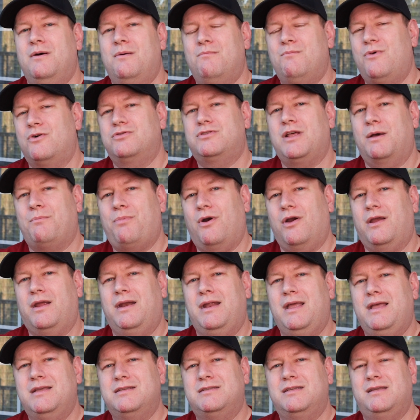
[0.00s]
most of that parking
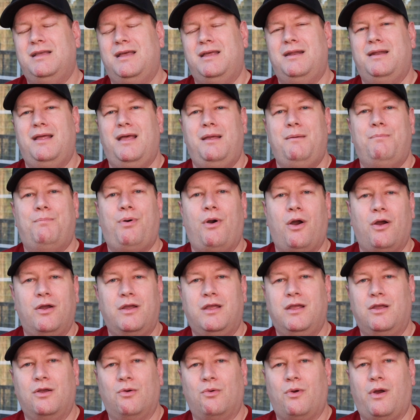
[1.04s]
is in a
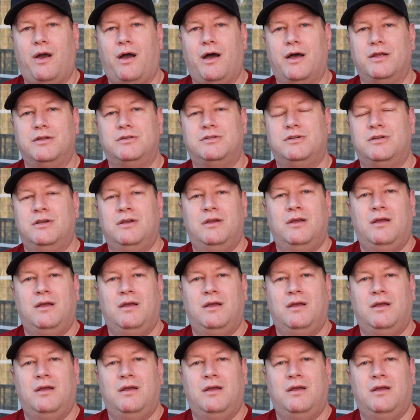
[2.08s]
parking garage,